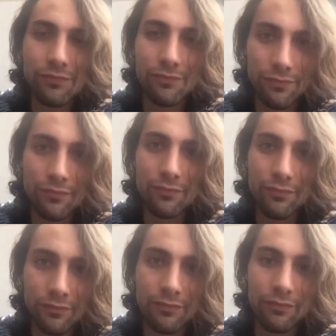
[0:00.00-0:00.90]

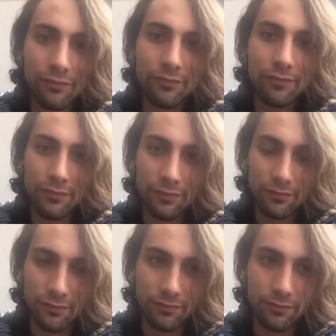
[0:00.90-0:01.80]

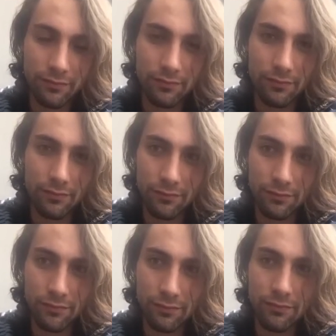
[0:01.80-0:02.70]

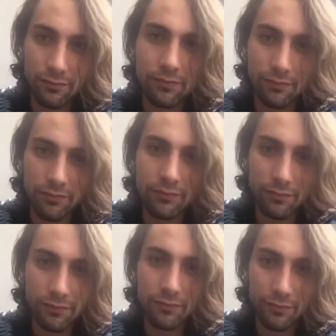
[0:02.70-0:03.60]

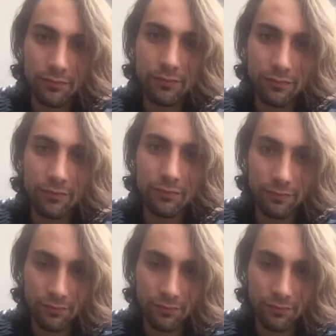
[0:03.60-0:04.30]
[no speech]